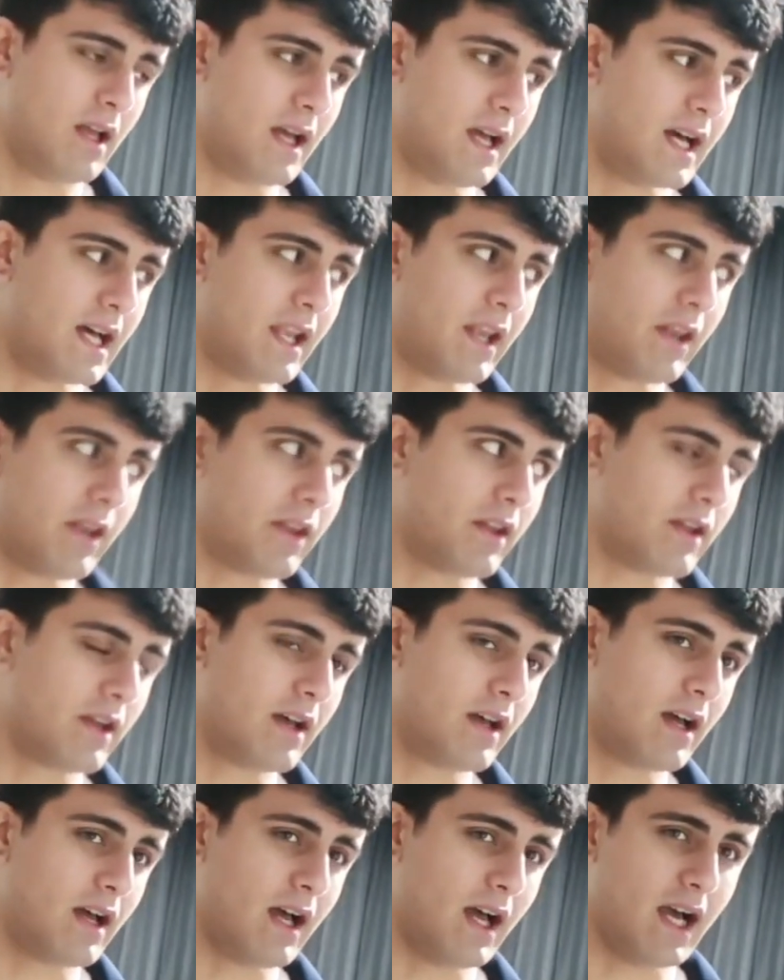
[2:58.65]
and
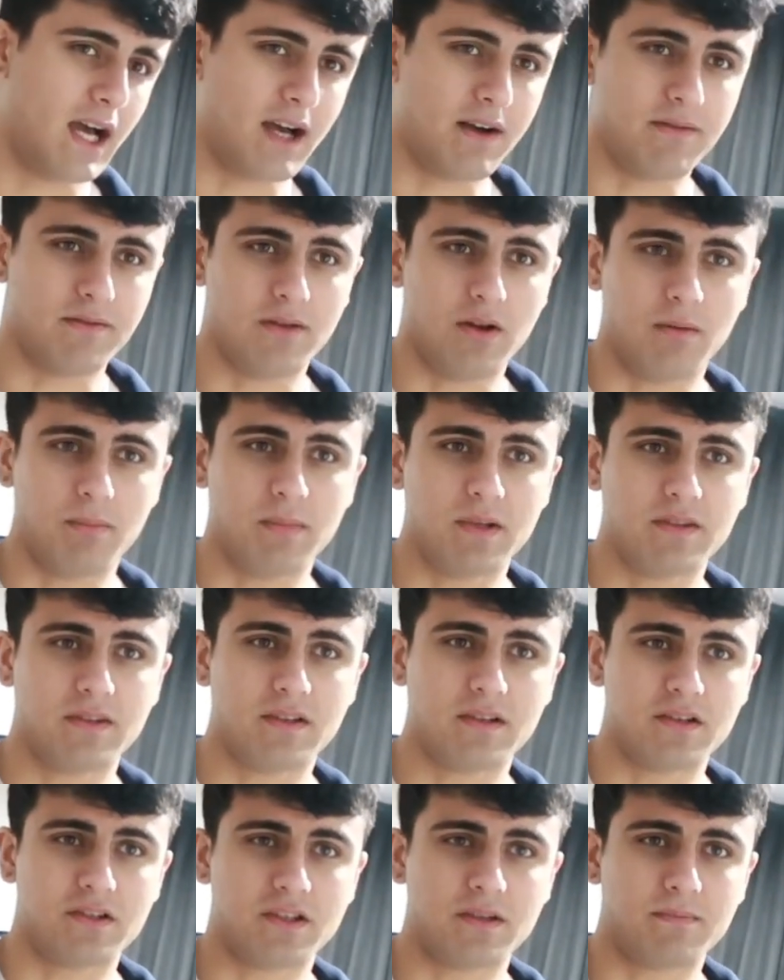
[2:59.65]
I have not been to
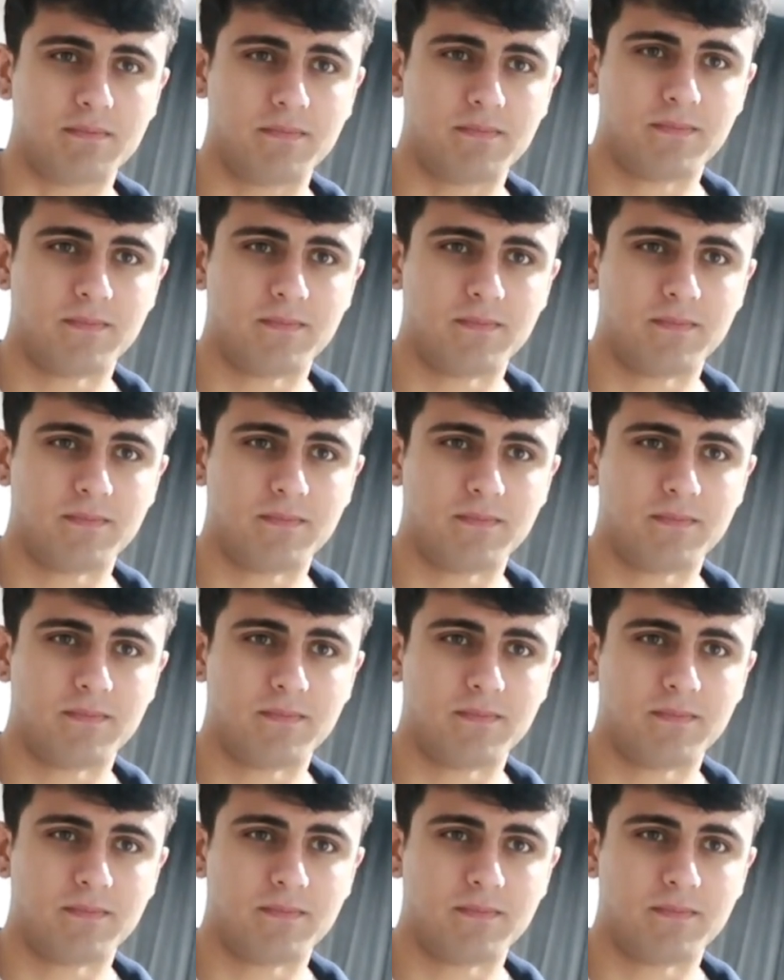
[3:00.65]
the gym.